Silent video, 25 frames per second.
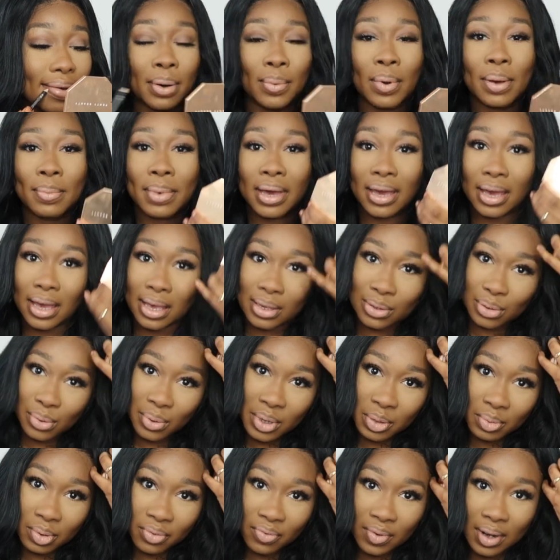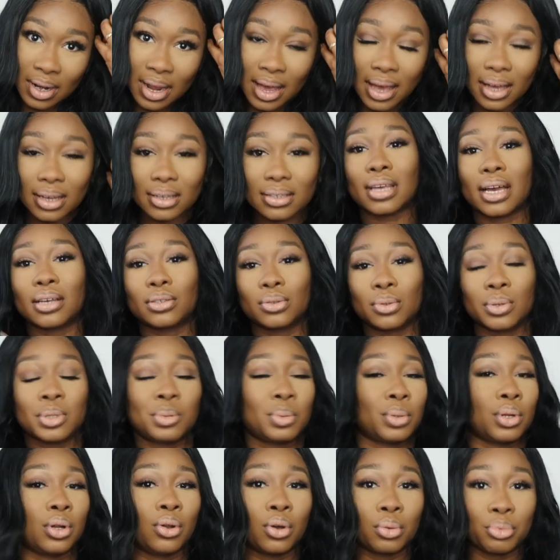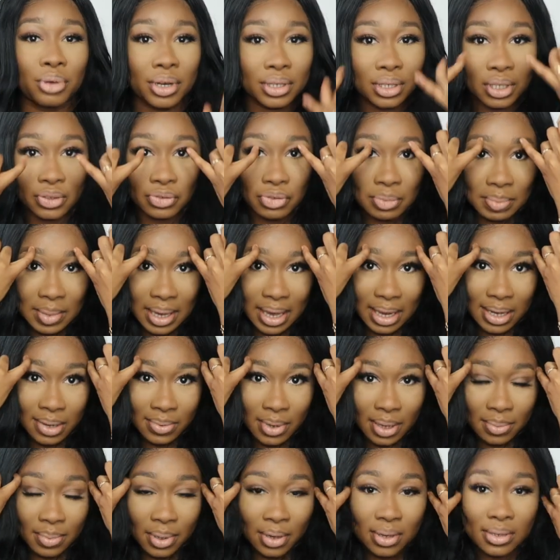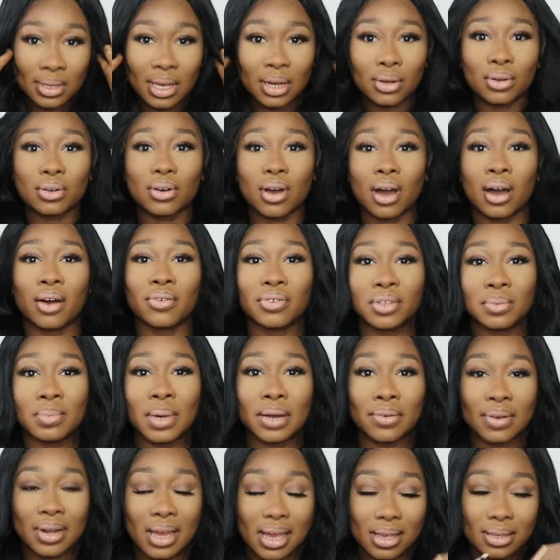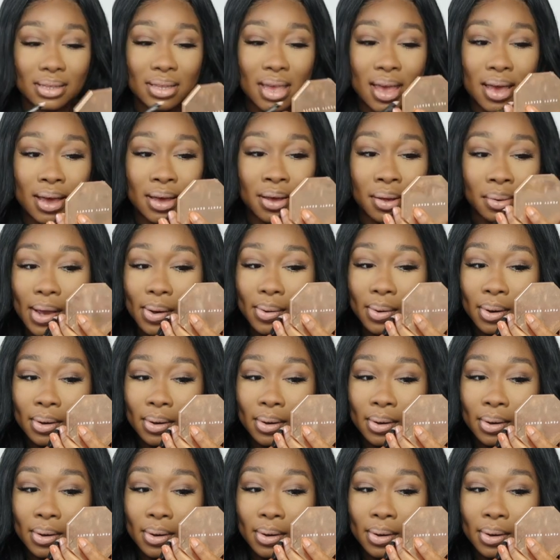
but when my hair has always been relaxed, that's always been a long process for me anyway, because I look after my relaxed hair,